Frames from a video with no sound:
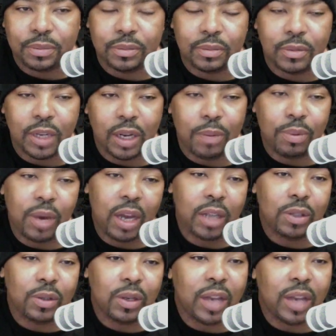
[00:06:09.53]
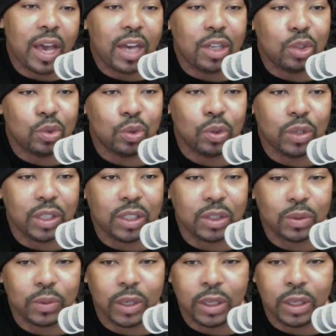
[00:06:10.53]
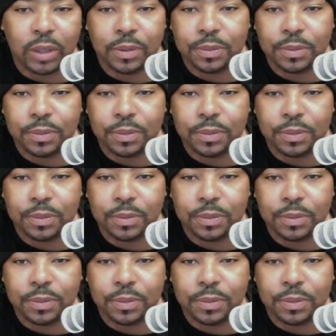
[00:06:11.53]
and they probably do a lot of drooling as well.